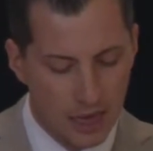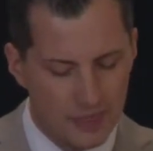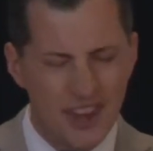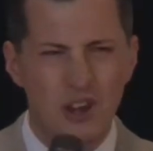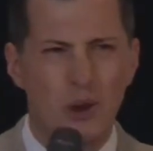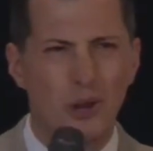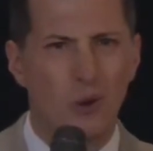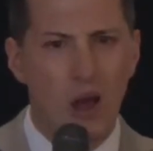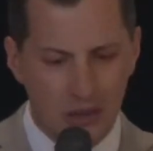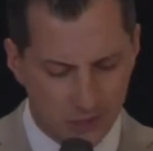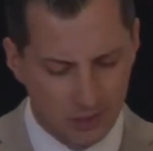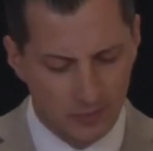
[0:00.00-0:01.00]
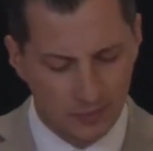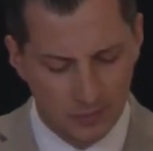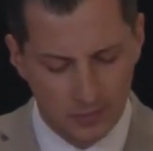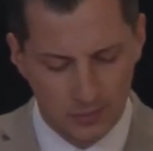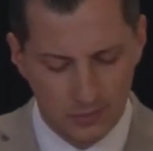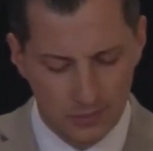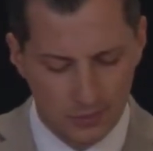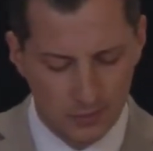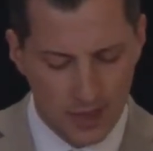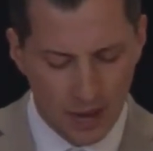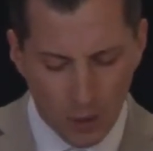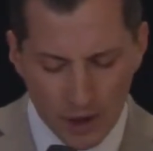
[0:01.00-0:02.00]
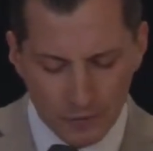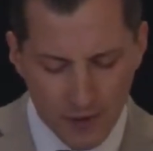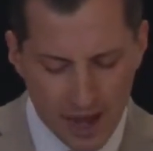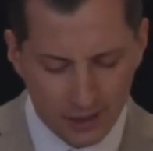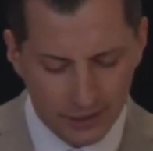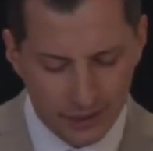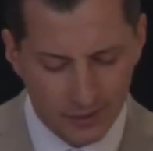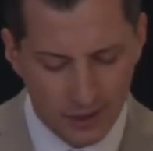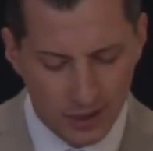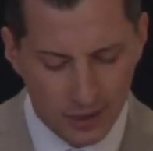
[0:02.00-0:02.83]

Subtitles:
They know you're awesome, and quite frankly,